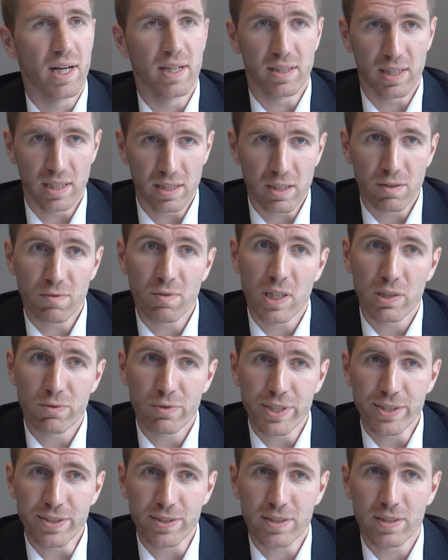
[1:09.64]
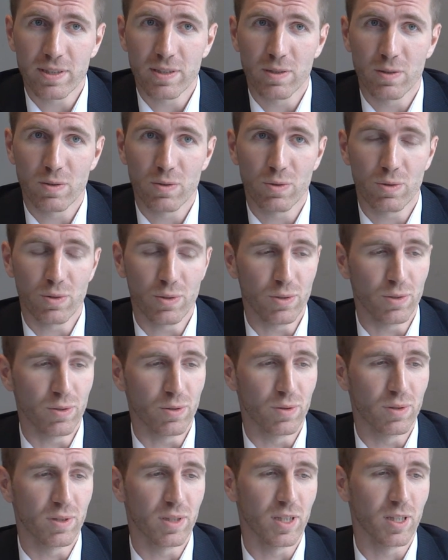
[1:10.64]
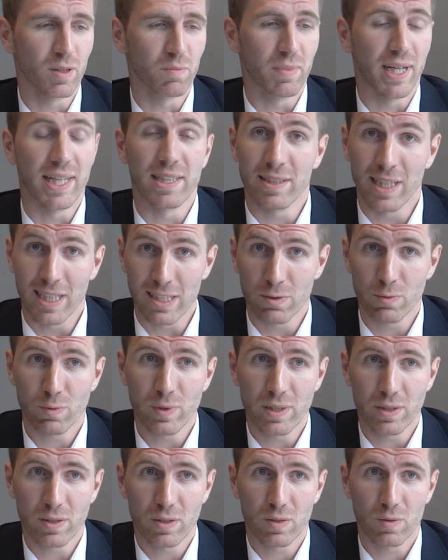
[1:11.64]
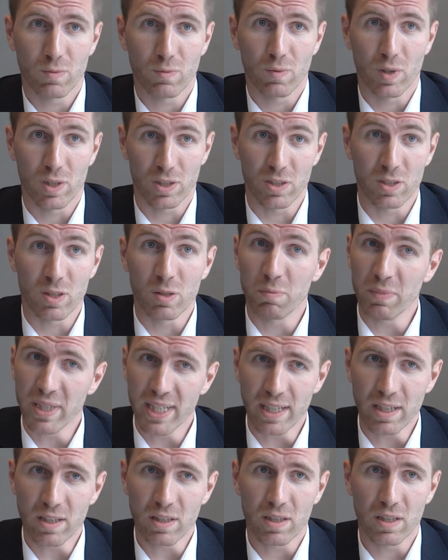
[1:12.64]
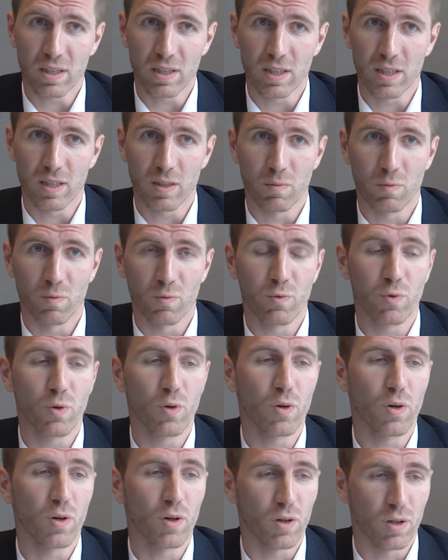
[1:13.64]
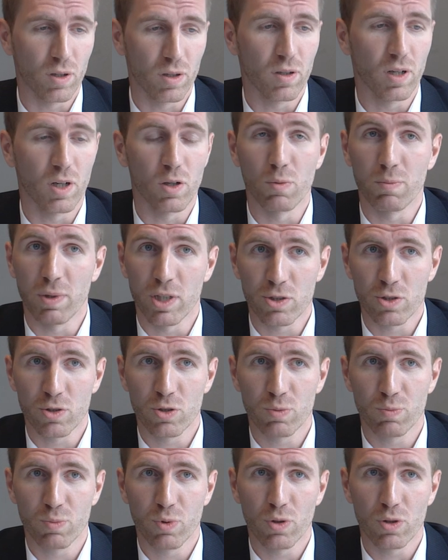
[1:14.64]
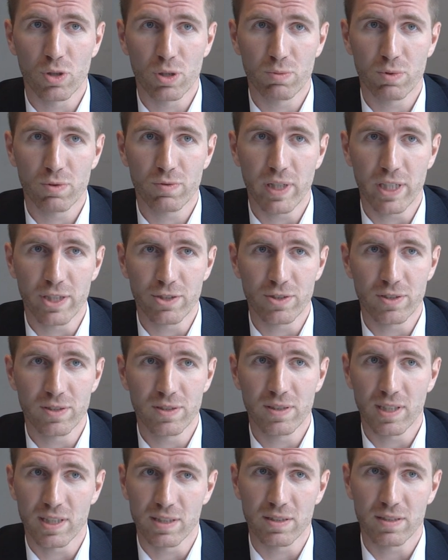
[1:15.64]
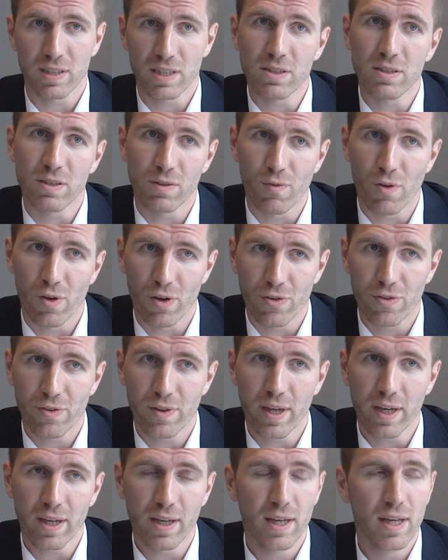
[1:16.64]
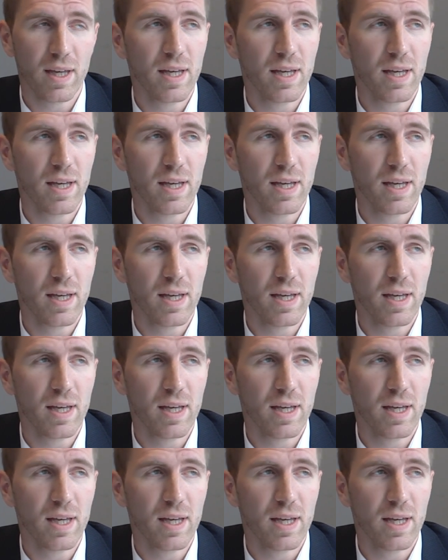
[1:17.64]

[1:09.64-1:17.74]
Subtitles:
identify risk, to assess risk. What does it mean for our budget support operation? That's the first thing.